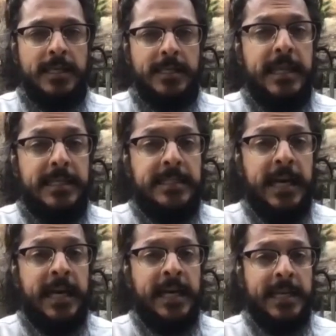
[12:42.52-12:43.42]

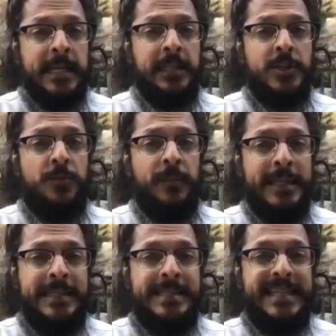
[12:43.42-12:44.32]
Satsanga in English
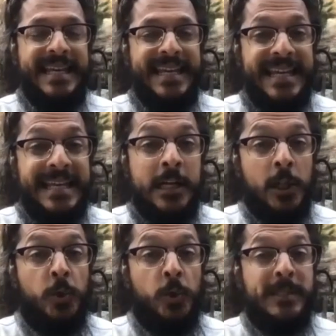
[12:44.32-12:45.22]
means
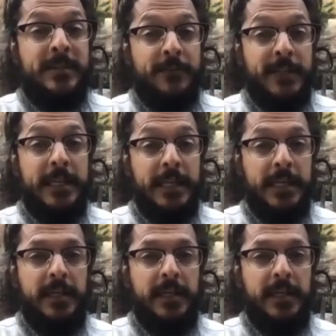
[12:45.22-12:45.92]
inclusivity.